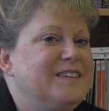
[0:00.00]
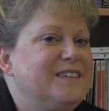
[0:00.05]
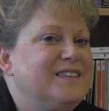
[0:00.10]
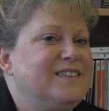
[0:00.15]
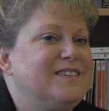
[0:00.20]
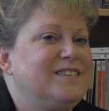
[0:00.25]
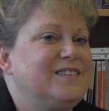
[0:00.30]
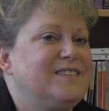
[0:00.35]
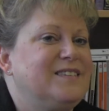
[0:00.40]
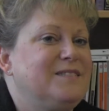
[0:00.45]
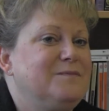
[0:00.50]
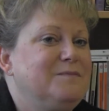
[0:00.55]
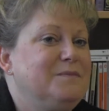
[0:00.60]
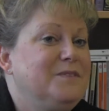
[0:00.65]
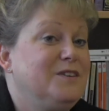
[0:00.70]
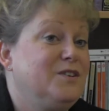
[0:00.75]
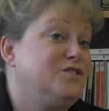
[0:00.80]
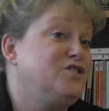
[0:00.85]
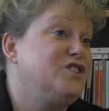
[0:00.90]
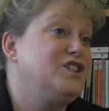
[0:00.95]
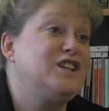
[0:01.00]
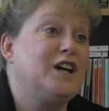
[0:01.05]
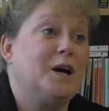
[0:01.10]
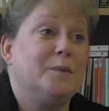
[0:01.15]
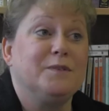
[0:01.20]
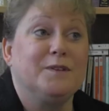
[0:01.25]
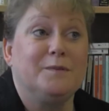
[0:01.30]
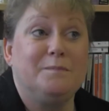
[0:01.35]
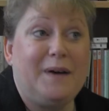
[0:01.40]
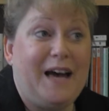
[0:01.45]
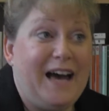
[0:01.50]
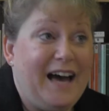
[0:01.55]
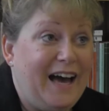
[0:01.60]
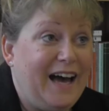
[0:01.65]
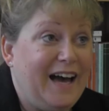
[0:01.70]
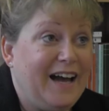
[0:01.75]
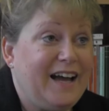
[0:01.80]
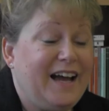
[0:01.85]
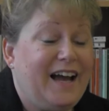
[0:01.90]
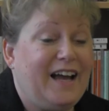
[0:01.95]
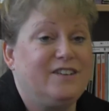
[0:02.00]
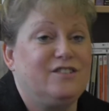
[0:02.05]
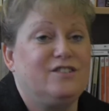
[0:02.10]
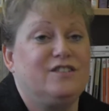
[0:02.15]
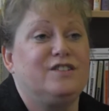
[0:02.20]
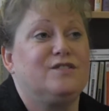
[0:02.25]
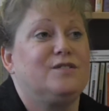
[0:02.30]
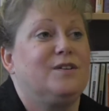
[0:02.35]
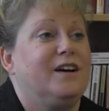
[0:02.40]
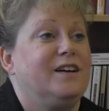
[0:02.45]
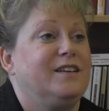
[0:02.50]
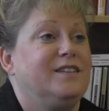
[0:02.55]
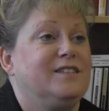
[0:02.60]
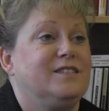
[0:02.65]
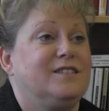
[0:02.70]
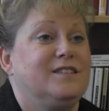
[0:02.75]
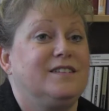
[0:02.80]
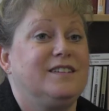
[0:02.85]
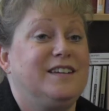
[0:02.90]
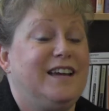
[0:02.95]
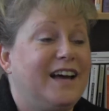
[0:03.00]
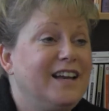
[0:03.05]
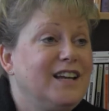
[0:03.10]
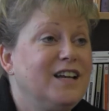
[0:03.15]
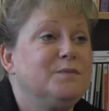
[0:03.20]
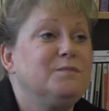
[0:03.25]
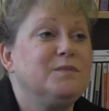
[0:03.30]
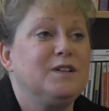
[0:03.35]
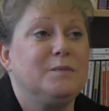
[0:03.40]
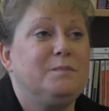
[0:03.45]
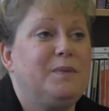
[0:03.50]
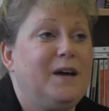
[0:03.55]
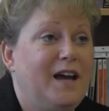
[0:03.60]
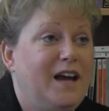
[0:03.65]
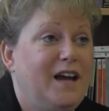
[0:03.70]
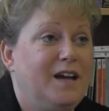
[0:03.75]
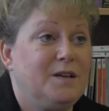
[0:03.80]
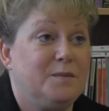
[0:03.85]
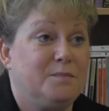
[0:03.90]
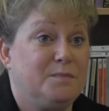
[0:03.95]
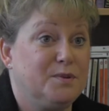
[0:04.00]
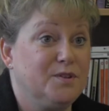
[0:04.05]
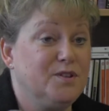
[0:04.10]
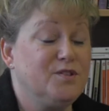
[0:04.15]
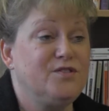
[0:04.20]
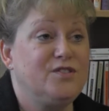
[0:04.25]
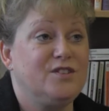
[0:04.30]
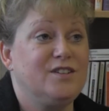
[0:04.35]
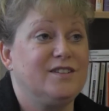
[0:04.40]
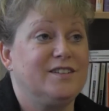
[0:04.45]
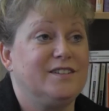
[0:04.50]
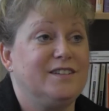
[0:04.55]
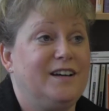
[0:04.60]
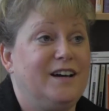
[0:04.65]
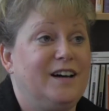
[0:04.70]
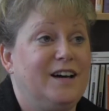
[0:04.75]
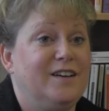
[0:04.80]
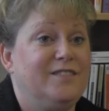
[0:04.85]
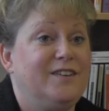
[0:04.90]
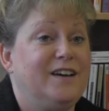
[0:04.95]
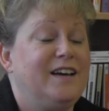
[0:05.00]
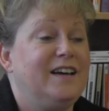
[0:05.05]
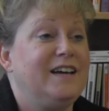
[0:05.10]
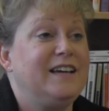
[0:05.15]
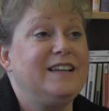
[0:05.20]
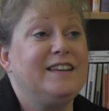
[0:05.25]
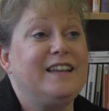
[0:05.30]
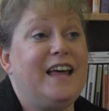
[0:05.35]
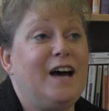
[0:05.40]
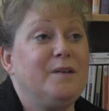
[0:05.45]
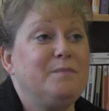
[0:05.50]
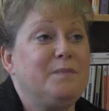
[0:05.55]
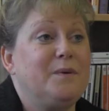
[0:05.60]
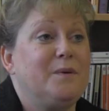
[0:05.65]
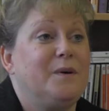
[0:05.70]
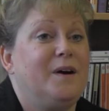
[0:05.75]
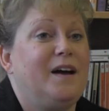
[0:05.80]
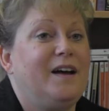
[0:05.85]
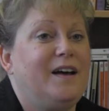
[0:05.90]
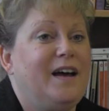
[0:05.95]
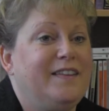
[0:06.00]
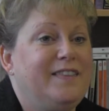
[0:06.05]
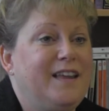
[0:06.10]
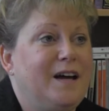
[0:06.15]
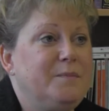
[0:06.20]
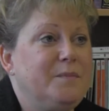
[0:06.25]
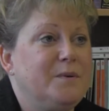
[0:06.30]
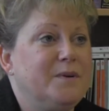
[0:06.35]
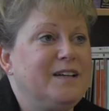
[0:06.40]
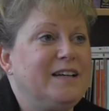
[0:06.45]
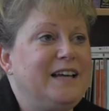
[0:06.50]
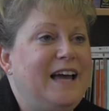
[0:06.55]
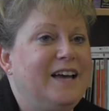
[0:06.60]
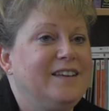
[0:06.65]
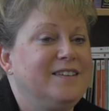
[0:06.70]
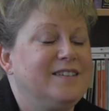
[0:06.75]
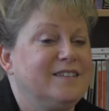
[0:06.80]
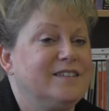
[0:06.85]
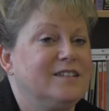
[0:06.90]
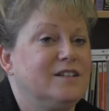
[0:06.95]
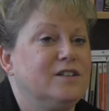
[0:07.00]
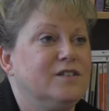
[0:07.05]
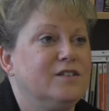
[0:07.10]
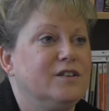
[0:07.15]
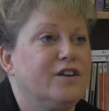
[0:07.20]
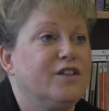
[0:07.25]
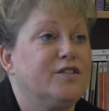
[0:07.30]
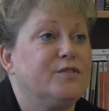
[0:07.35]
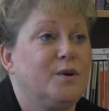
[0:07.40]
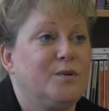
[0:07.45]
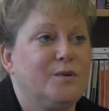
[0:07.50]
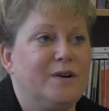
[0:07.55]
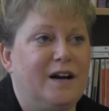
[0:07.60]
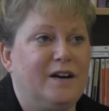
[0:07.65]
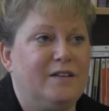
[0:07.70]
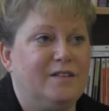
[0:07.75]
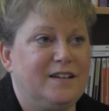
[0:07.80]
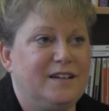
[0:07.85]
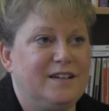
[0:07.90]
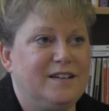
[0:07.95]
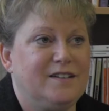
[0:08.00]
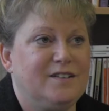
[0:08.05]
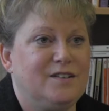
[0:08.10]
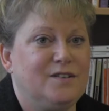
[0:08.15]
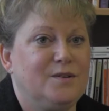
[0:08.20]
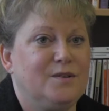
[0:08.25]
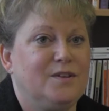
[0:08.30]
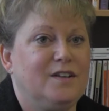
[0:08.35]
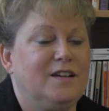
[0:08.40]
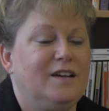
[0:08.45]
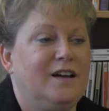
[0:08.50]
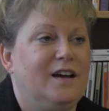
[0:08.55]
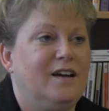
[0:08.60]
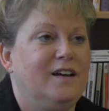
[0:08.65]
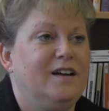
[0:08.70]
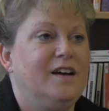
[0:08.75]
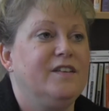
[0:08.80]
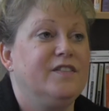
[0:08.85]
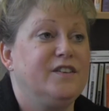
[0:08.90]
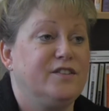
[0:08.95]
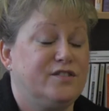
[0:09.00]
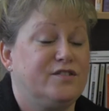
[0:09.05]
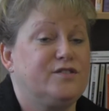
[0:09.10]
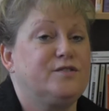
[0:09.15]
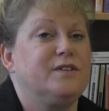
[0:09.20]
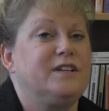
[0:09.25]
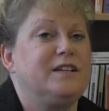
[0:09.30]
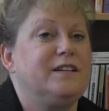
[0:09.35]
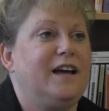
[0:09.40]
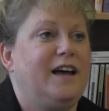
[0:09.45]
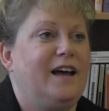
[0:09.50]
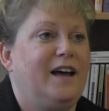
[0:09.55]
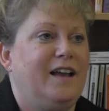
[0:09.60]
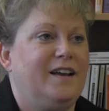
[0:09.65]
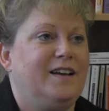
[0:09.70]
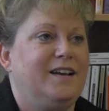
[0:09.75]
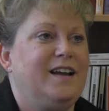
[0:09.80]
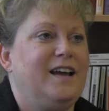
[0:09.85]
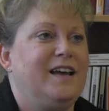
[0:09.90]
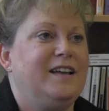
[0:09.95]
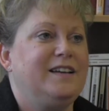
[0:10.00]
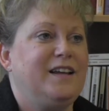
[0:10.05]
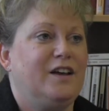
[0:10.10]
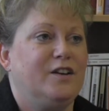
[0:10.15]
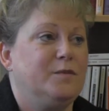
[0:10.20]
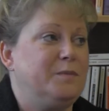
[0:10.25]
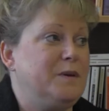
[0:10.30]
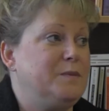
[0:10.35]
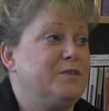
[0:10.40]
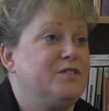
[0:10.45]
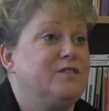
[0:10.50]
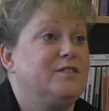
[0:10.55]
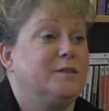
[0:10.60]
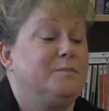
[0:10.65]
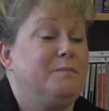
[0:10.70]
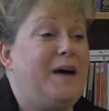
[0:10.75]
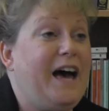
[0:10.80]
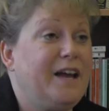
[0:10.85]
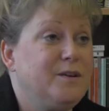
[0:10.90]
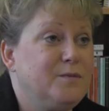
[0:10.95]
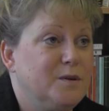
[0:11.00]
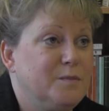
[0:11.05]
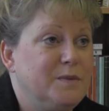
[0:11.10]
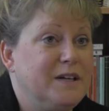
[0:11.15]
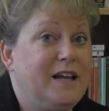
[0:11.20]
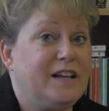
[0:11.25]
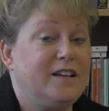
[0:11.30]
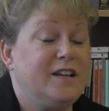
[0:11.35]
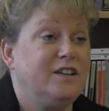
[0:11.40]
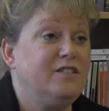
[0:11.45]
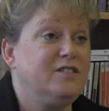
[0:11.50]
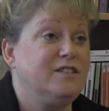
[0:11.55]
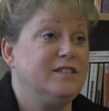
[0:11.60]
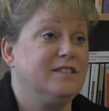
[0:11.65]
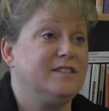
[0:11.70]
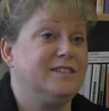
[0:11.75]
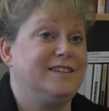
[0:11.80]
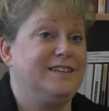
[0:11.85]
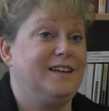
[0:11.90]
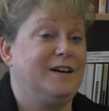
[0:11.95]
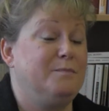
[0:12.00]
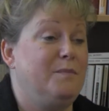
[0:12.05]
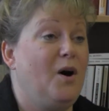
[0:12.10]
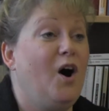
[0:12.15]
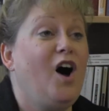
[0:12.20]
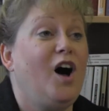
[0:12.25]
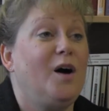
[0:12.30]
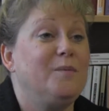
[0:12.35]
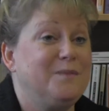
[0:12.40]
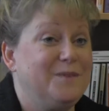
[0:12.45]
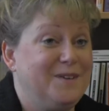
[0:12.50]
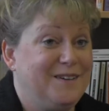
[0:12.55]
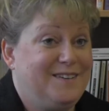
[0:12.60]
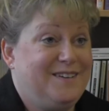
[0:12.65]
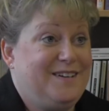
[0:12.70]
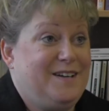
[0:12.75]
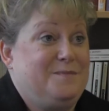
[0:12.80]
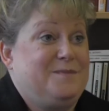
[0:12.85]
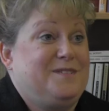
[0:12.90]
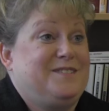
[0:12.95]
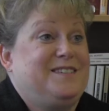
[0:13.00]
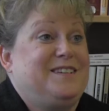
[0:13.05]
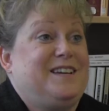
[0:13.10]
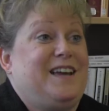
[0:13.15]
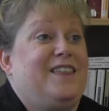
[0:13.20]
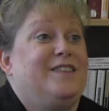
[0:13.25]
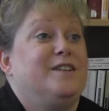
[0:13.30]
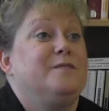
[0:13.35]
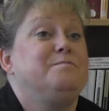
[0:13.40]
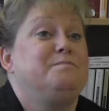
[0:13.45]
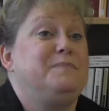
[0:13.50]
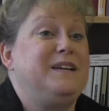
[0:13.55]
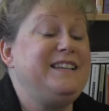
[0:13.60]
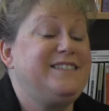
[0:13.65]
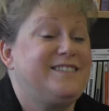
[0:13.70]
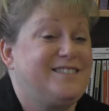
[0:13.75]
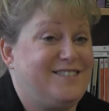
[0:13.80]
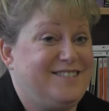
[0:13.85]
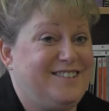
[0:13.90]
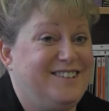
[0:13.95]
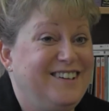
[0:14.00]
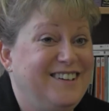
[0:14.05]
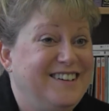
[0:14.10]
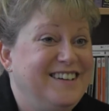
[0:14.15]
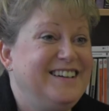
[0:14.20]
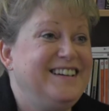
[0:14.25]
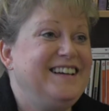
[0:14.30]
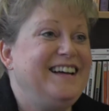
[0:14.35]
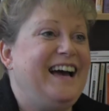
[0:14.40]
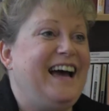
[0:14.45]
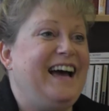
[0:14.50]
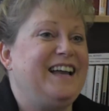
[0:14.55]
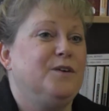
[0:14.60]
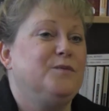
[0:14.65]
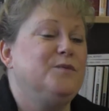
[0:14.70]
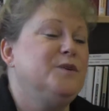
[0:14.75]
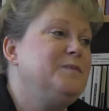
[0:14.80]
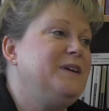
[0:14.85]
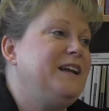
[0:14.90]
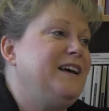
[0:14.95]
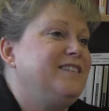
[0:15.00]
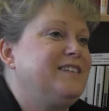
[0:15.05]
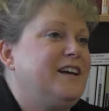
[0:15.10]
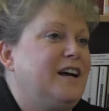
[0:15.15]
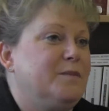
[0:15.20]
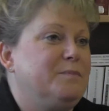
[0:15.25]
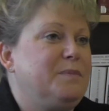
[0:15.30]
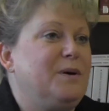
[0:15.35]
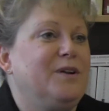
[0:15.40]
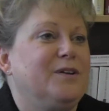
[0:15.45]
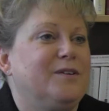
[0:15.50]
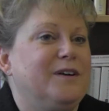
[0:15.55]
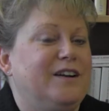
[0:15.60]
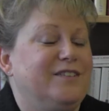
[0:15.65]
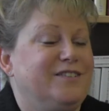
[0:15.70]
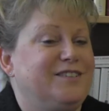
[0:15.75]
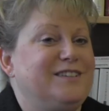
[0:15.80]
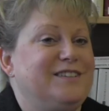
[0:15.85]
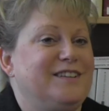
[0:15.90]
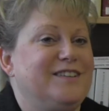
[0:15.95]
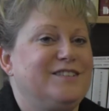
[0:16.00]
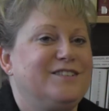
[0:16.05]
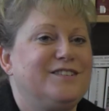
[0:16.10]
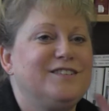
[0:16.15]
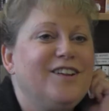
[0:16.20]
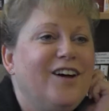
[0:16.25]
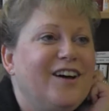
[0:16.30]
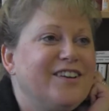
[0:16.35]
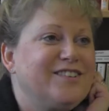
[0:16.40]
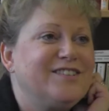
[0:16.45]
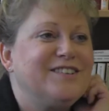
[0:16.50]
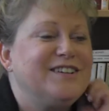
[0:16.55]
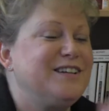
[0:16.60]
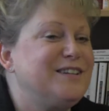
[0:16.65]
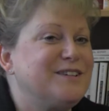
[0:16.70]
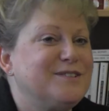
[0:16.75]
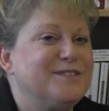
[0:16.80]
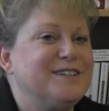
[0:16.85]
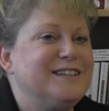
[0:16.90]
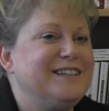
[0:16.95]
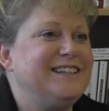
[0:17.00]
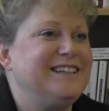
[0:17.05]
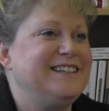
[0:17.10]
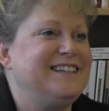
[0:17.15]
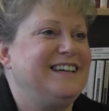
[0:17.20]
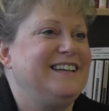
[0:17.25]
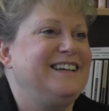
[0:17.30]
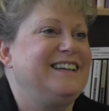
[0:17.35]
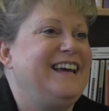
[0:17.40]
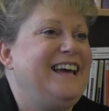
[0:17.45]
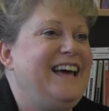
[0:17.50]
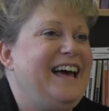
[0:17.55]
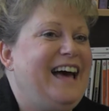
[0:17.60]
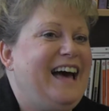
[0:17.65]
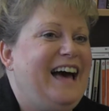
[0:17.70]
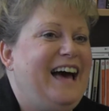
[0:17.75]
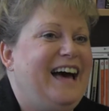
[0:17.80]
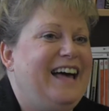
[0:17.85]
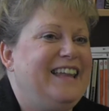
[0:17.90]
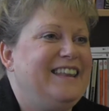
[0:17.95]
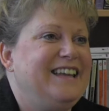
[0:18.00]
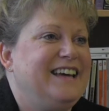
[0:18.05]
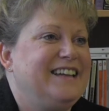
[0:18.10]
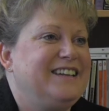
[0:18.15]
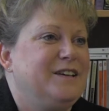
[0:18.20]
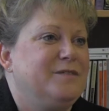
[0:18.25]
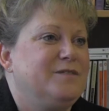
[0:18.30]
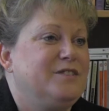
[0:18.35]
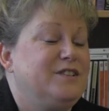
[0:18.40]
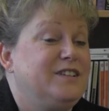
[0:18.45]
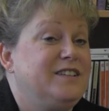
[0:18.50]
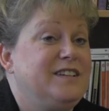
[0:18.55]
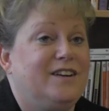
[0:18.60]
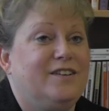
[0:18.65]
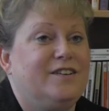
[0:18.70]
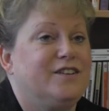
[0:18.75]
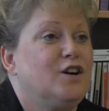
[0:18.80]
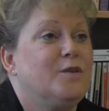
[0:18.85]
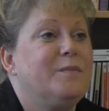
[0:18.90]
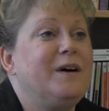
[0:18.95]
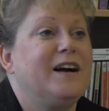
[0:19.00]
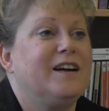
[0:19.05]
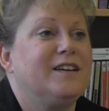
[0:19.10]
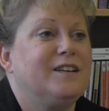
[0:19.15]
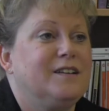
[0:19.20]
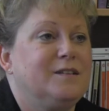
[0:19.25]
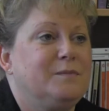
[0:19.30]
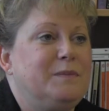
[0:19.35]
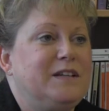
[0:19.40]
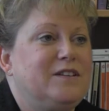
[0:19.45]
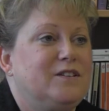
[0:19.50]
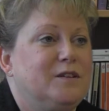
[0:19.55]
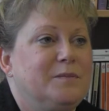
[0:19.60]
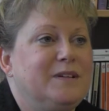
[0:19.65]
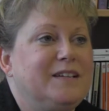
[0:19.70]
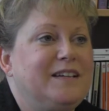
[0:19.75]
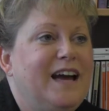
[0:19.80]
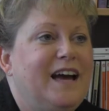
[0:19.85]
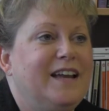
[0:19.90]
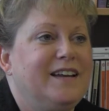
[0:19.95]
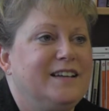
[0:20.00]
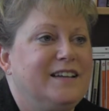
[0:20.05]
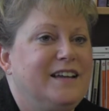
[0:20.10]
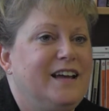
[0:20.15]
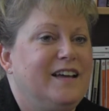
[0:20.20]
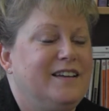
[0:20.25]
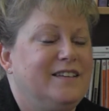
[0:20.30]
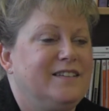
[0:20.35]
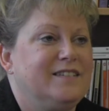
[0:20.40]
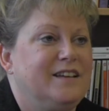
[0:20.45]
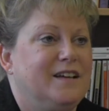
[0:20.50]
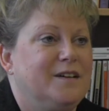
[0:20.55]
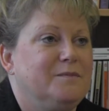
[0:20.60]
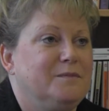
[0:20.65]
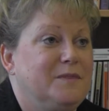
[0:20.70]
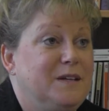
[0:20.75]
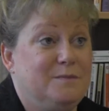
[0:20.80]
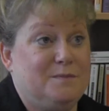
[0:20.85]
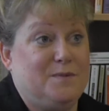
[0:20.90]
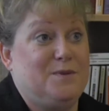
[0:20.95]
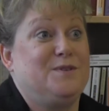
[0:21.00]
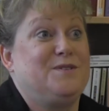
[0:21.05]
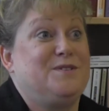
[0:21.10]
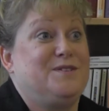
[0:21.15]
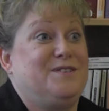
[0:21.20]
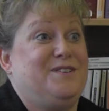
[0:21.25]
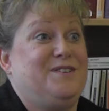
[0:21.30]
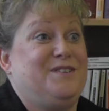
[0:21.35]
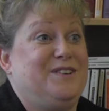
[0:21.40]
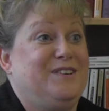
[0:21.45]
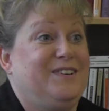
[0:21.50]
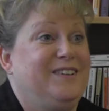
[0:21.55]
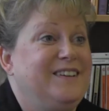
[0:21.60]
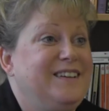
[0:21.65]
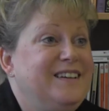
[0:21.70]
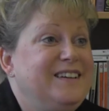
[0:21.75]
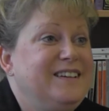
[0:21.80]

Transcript: So she comes back and she tries to get him to pay to prove she's alive. At that point, he has his clerk throw her out into the street and tells people she's a mad woman. And then a mob comes together and beats her, and a woman has to kind of pull her out. And she said that she lost her earring and that she daren't go back and speak to him again in case he murdered her.